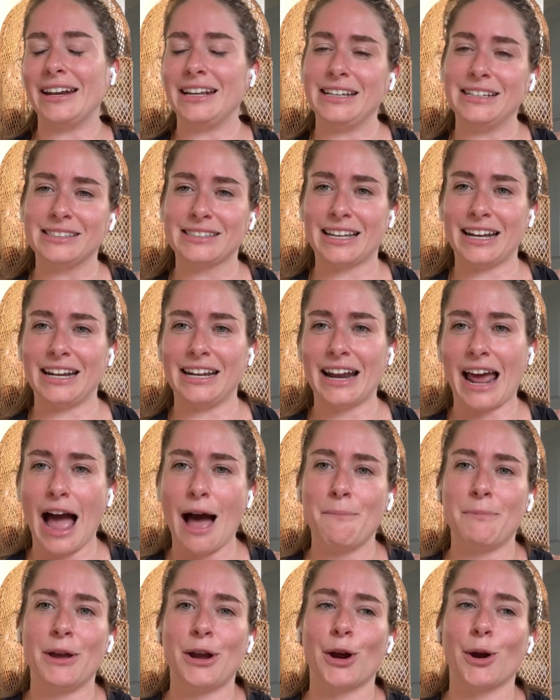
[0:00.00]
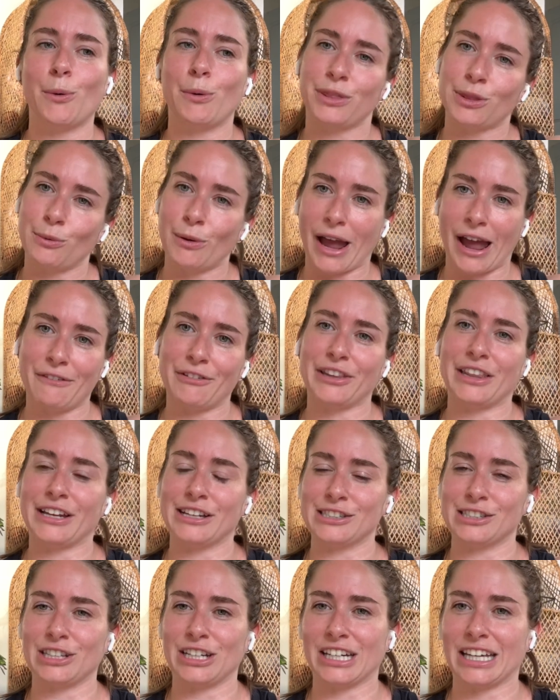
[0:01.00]
he's getting happier with the way everything
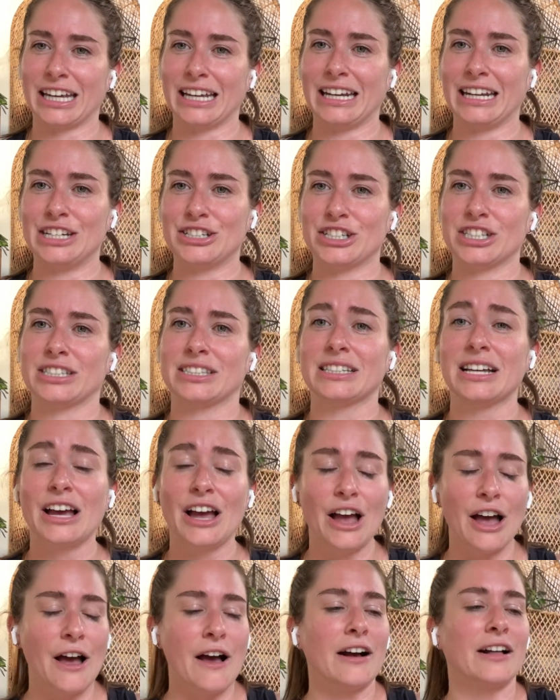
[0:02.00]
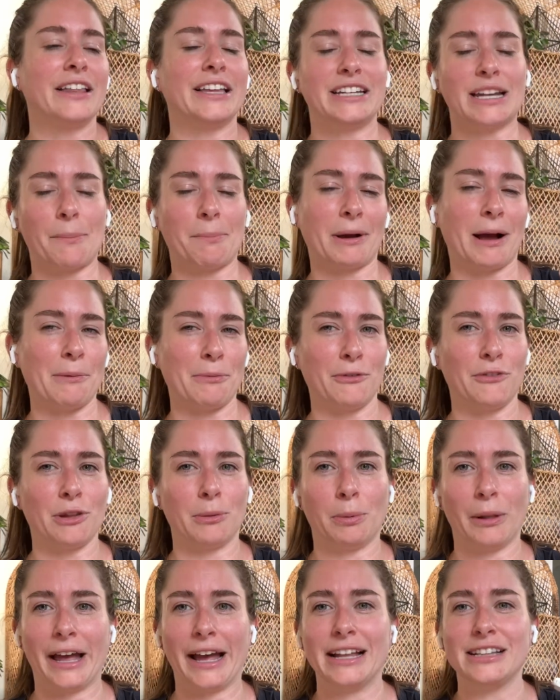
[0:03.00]
is looking. He's just cleaned up a couple of the
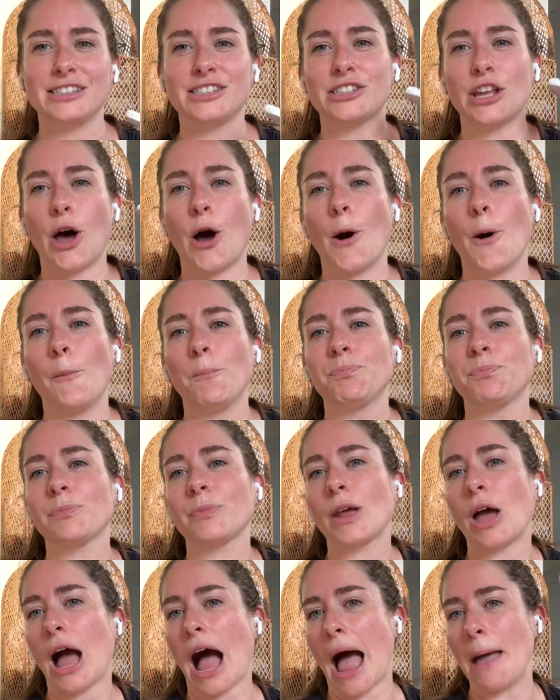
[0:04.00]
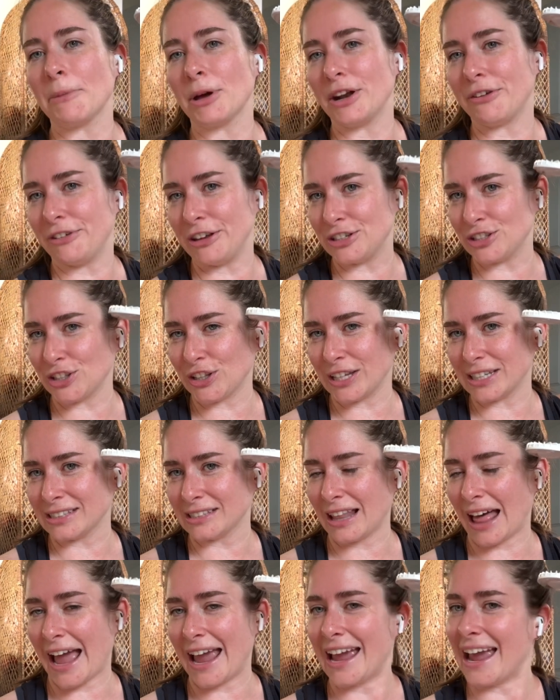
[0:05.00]
plants. So I'm going to feature this
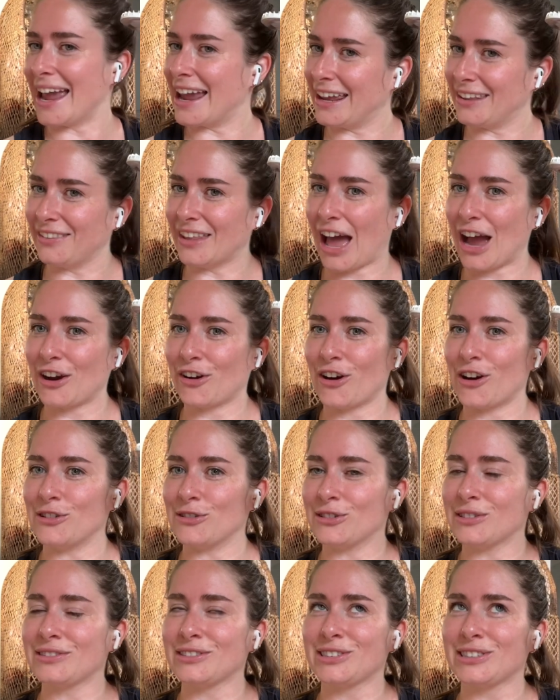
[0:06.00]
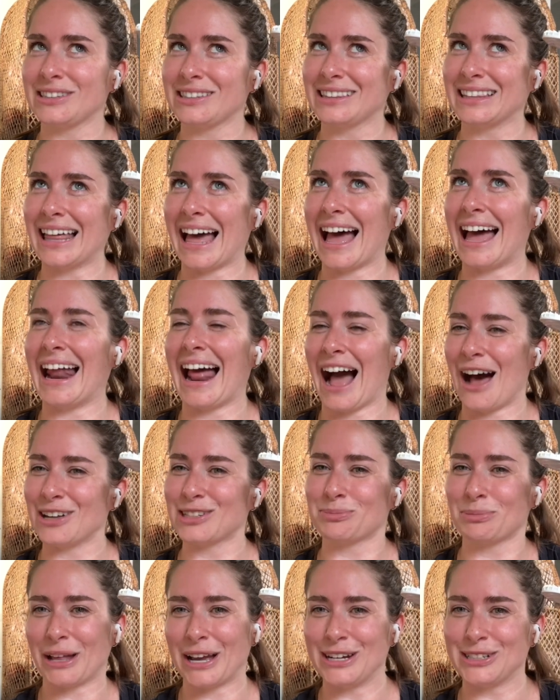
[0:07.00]
light in that
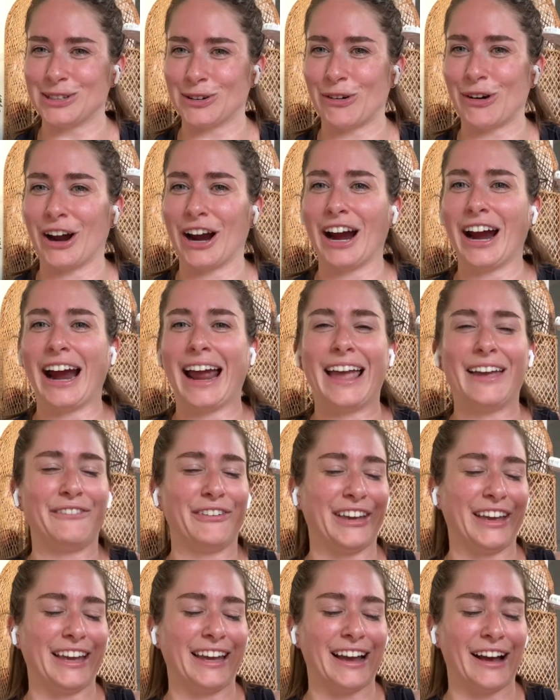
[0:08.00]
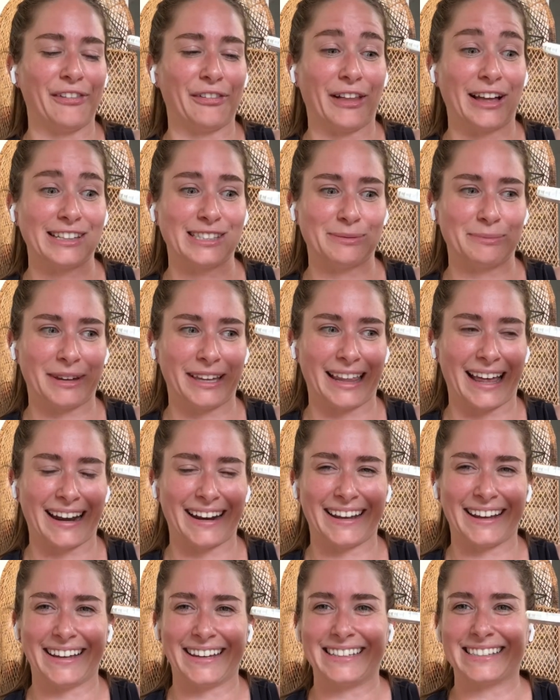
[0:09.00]
houseplant tour, if he lets me, that
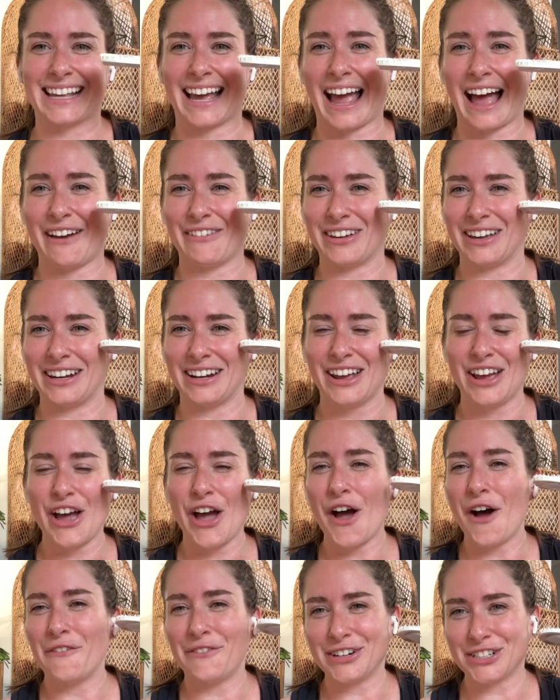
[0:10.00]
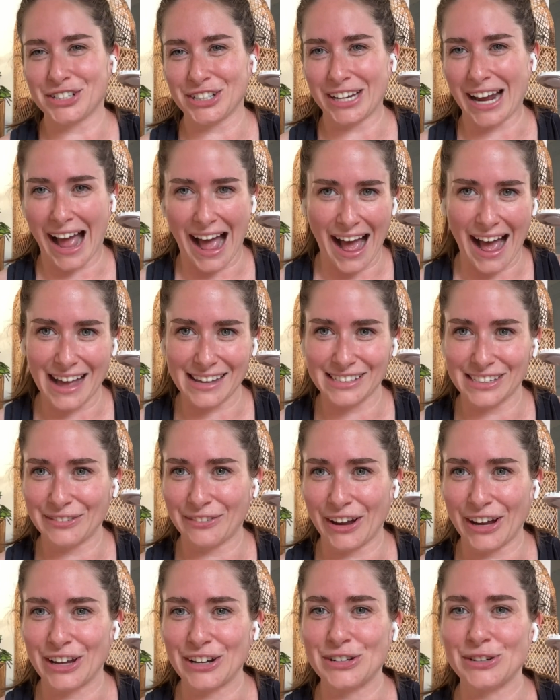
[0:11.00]
is. I haven't officially asked if
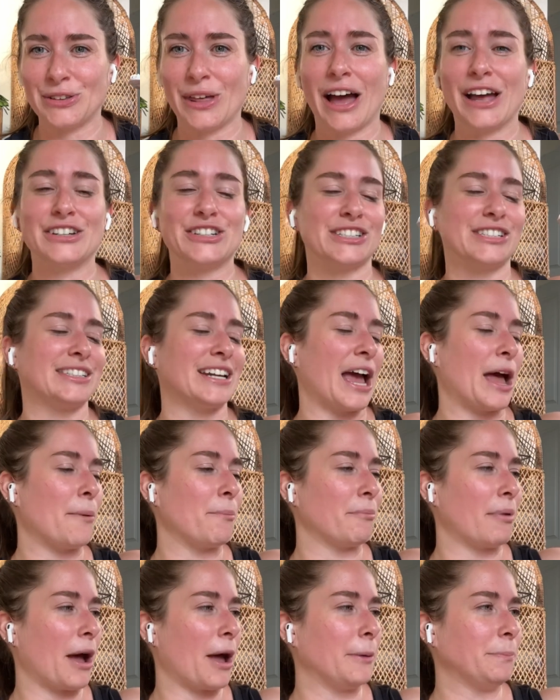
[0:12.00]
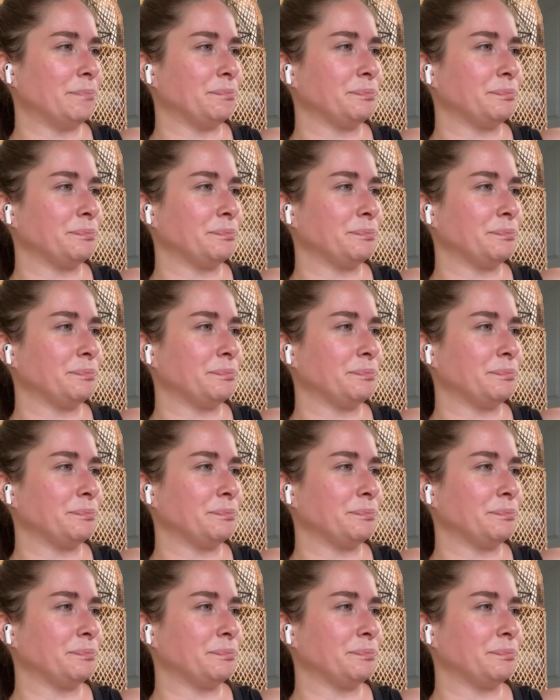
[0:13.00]
I can do that just yet, but